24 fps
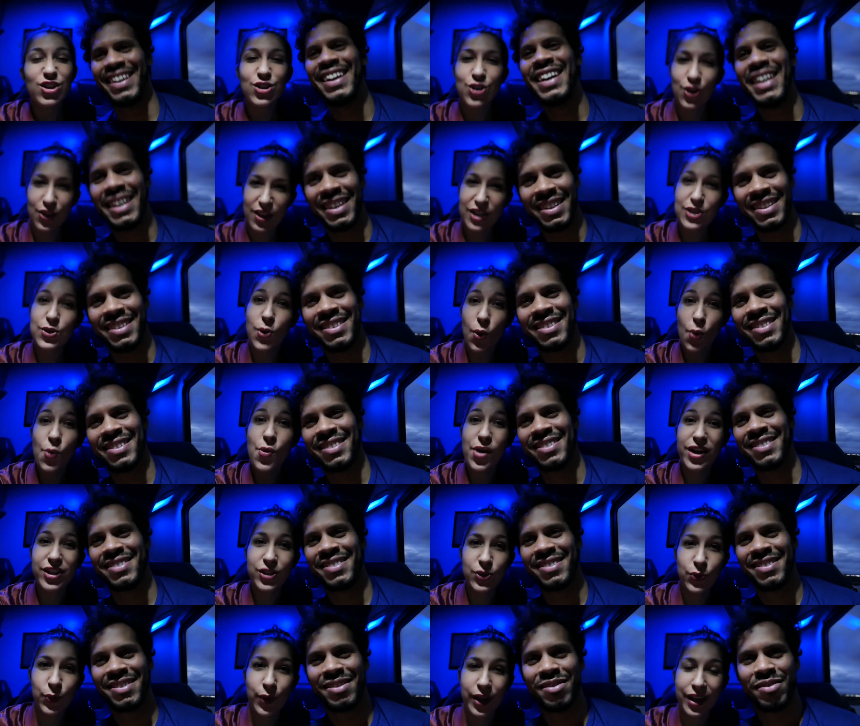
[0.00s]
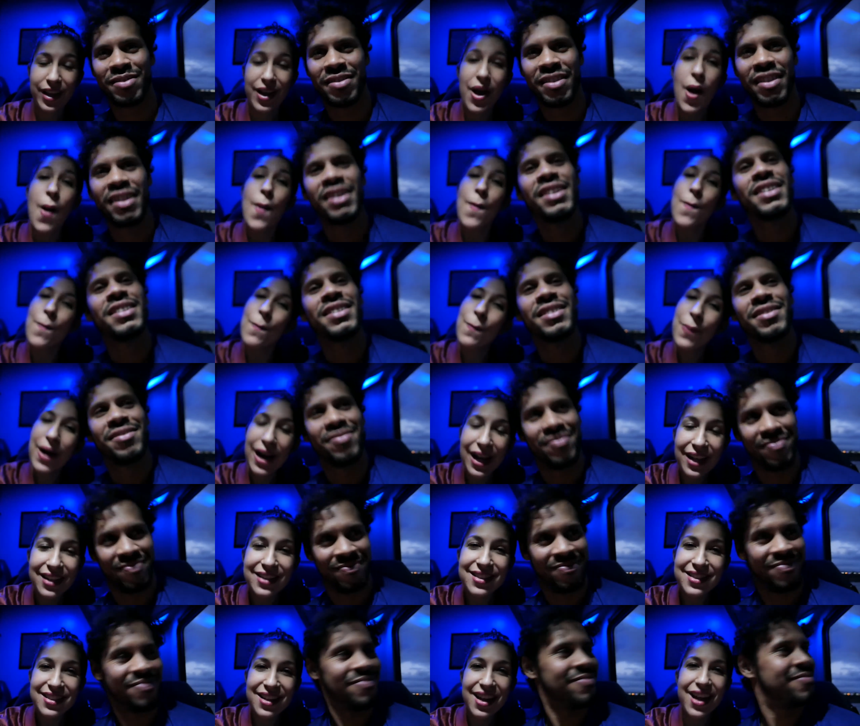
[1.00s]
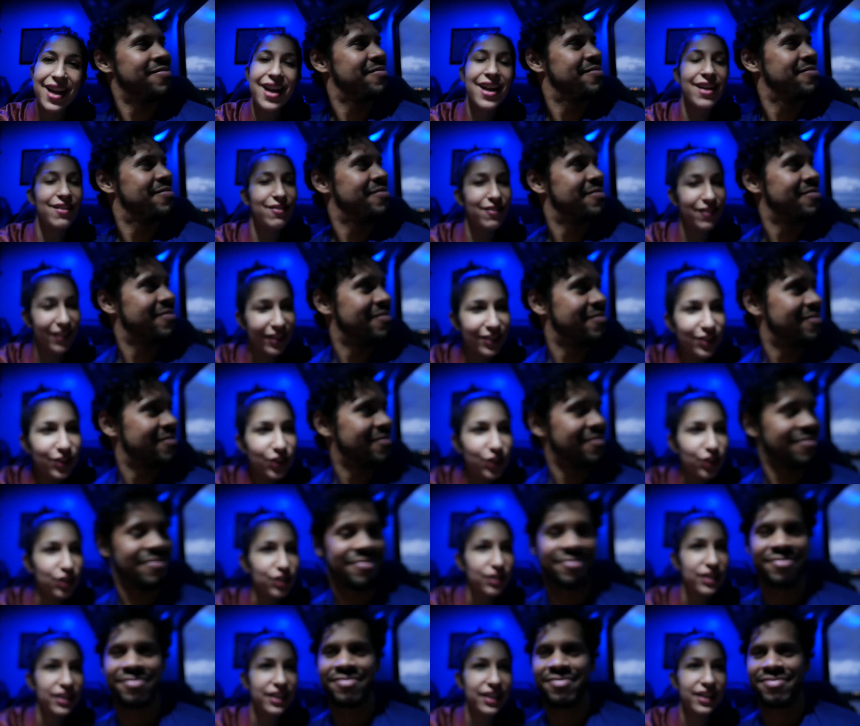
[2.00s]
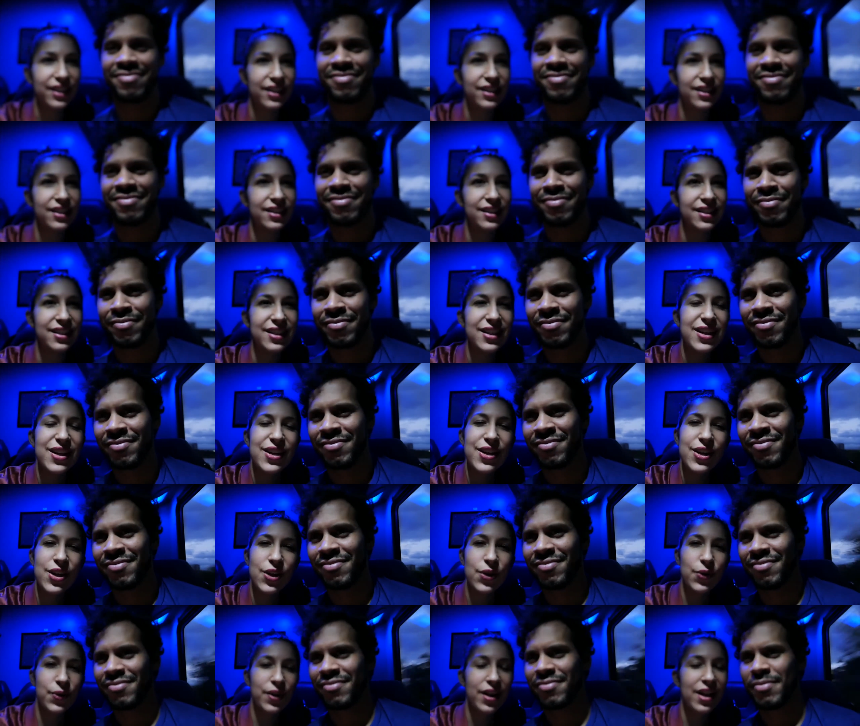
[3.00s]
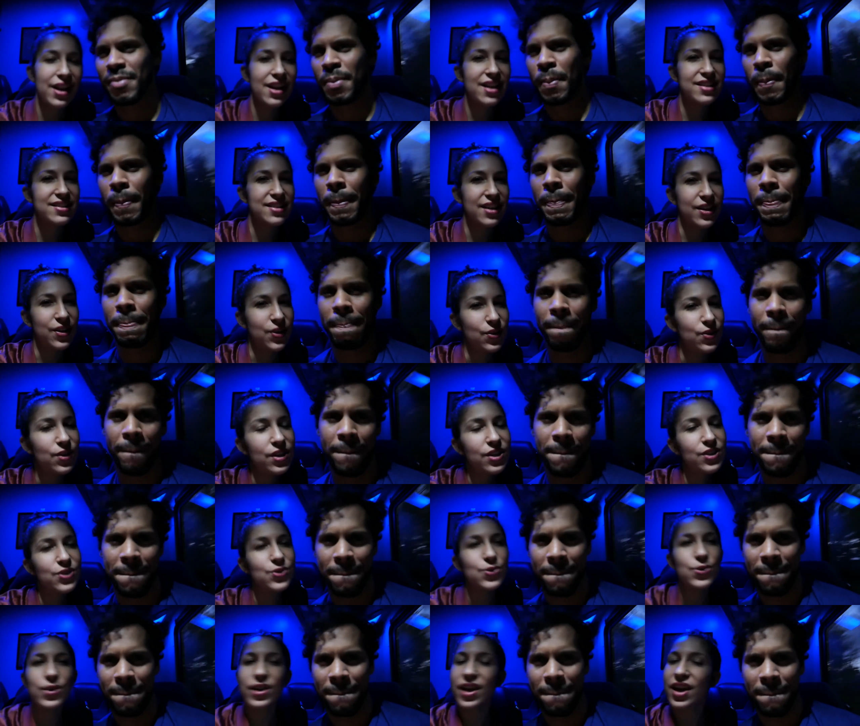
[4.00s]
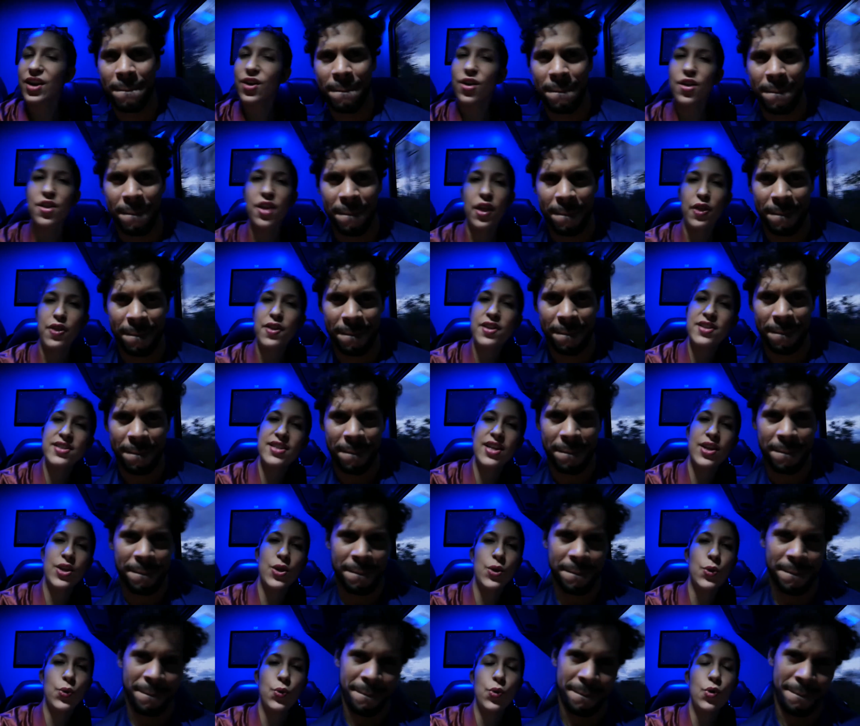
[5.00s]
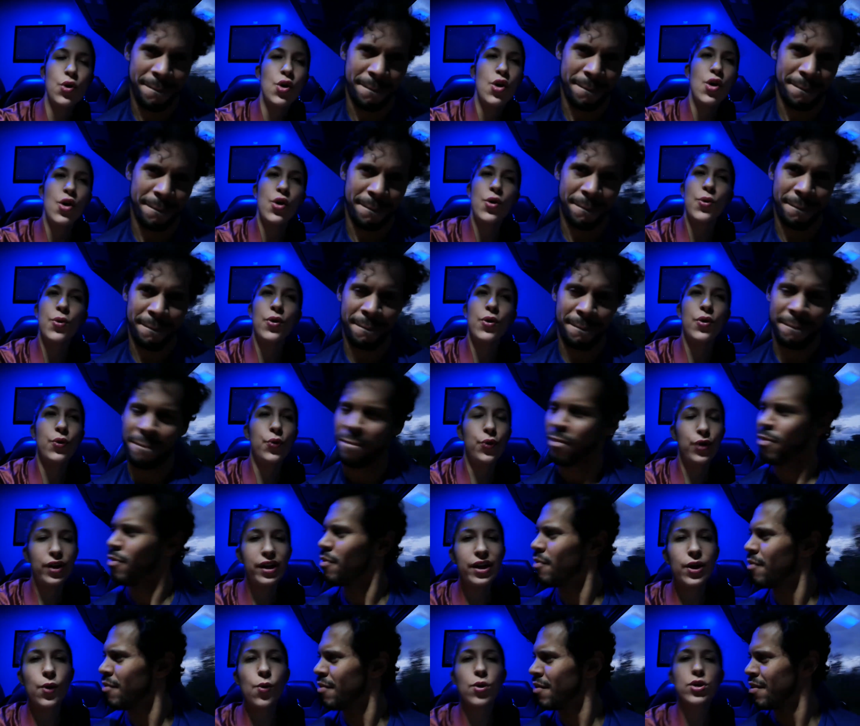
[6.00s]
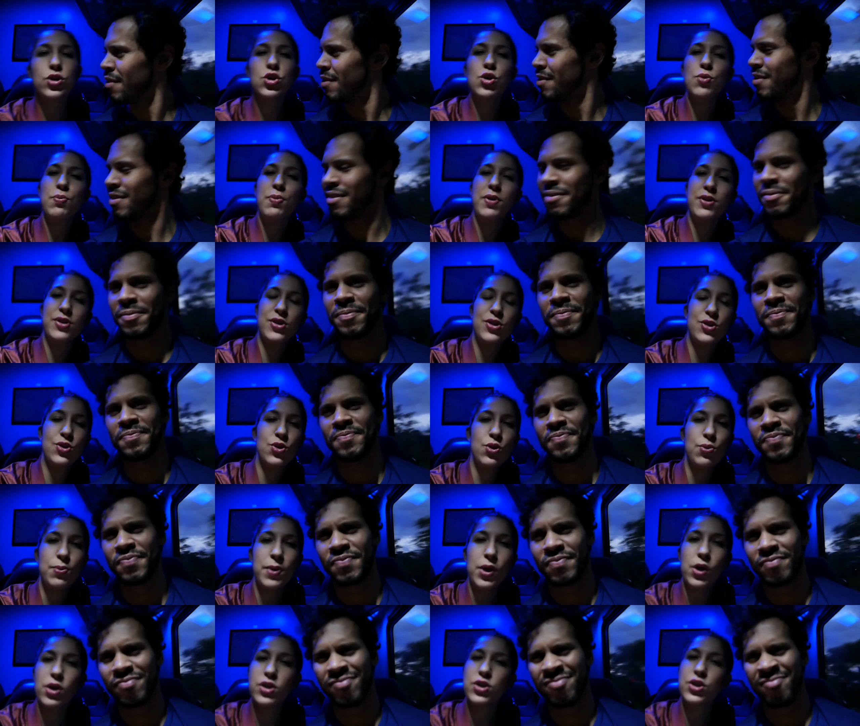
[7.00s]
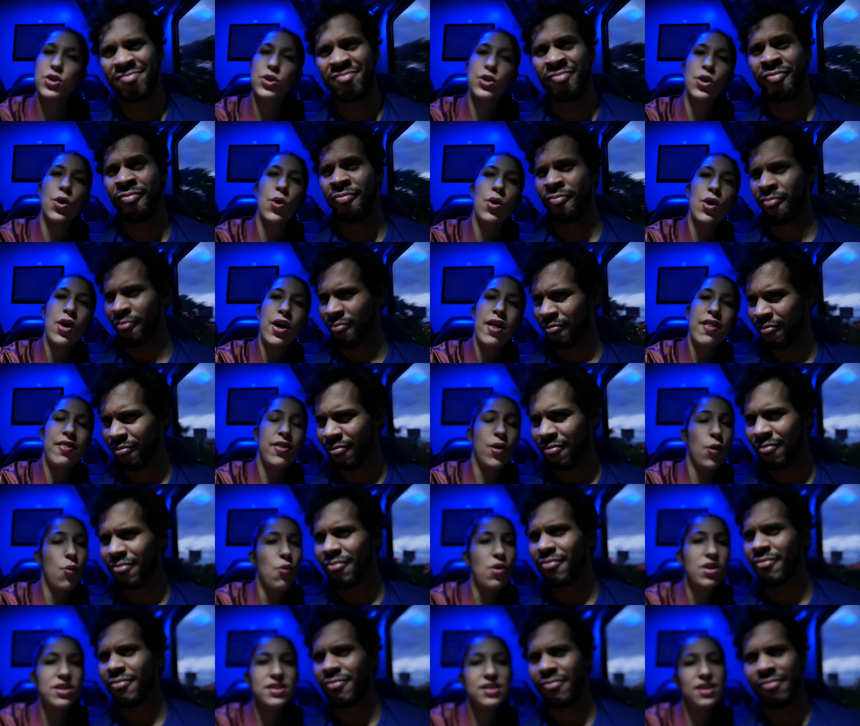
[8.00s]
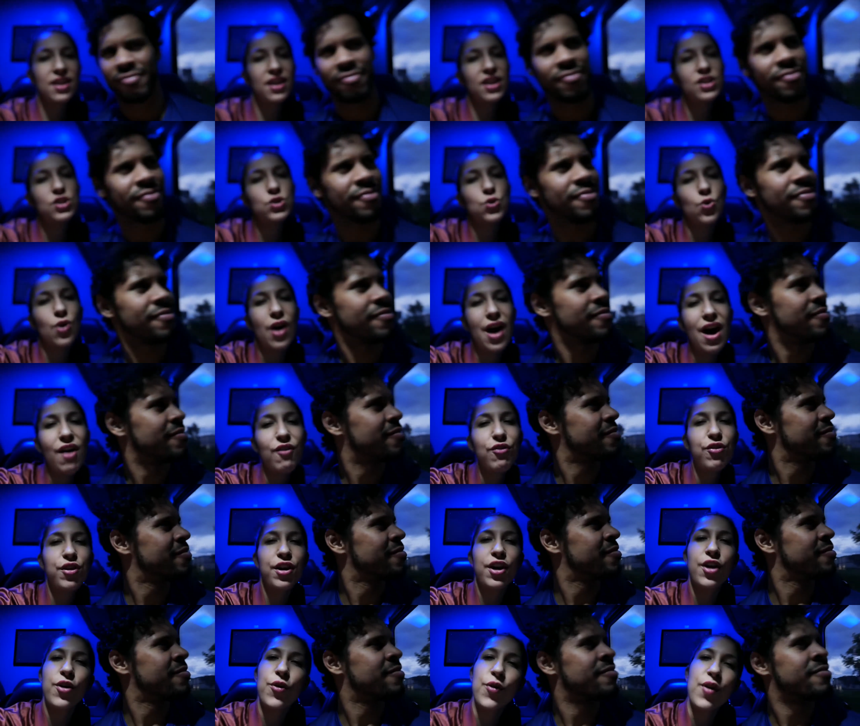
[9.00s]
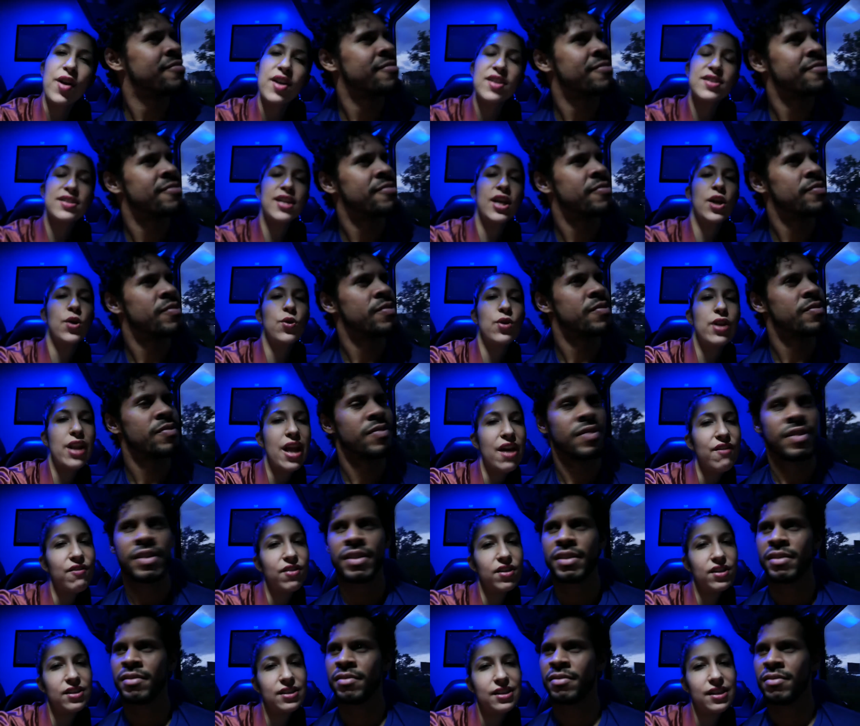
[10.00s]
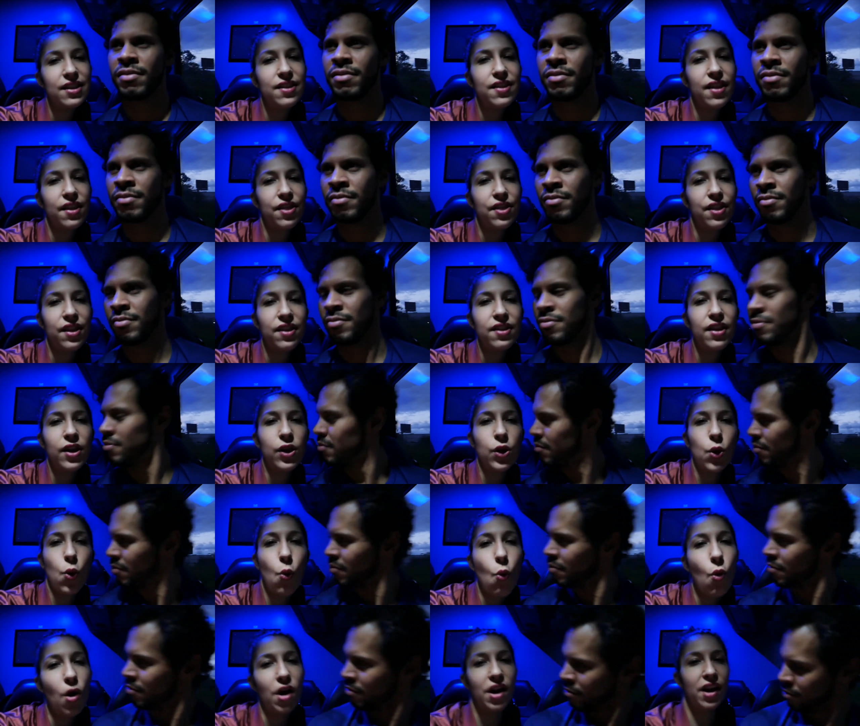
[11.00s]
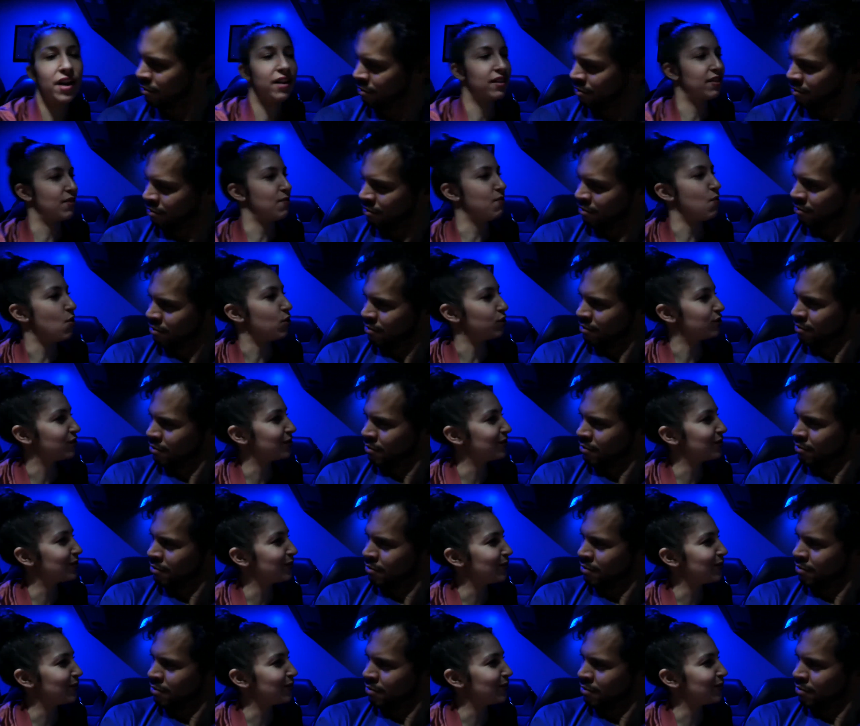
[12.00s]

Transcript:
Speaker 1: So that's all we're doing. But eventually, you realize that you need to get on the things that you really want to pursue because you don't the worst thing is to have regrets that you never did the thing that you wanted the most